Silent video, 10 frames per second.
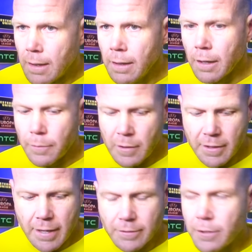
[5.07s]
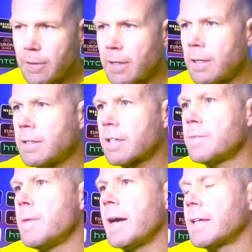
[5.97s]
No, when you're down 2-0 to
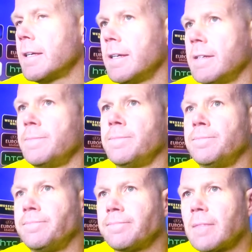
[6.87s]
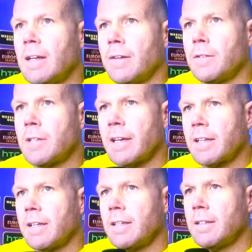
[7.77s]
come back, and you know, we'll
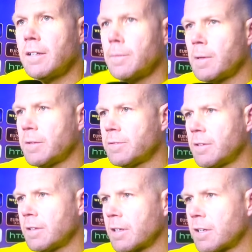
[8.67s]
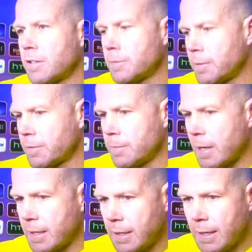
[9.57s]
take a little bit of encouragement from
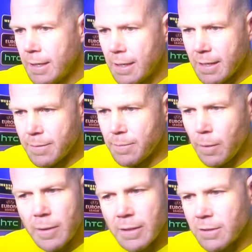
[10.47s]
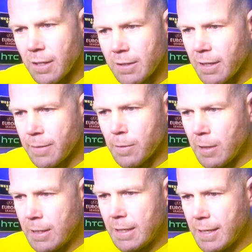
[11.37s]
that. But we didn't start the game
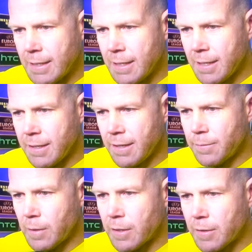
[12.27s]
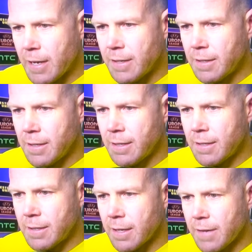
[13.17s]
well, and we know that. And
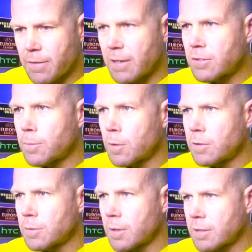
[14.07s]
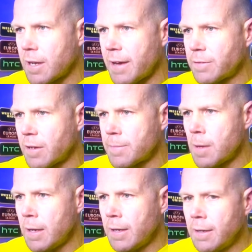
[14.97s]
the gaffer had some words with us at halftime.
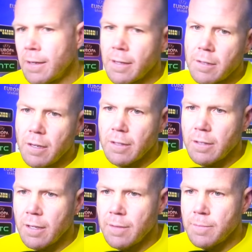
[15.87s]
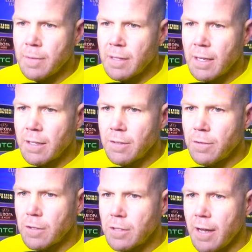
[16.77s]
And I thought at the end of the
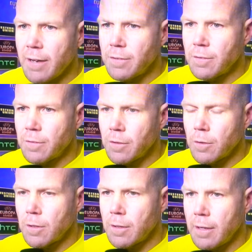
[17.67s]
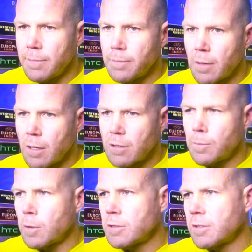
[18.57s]
first half and for you know, large
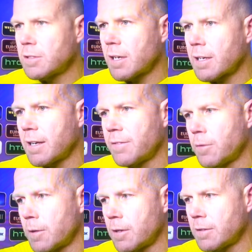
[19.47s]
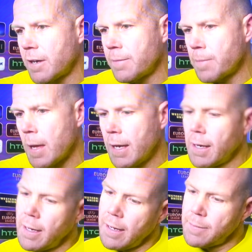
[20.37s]
portions of the second half, we were on top.
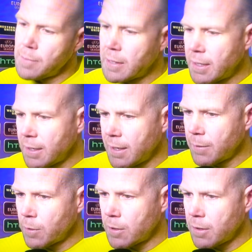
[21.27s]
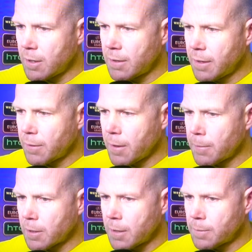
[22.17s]
But then they were
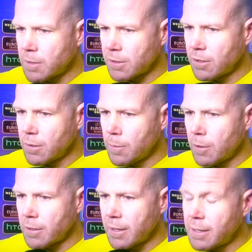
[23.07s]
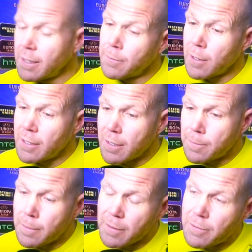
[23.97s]
able to keep possession of the ball at the end, and then we ended
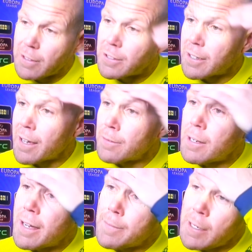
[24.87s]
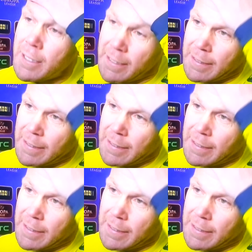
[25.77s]
up finishing the game with 9 men.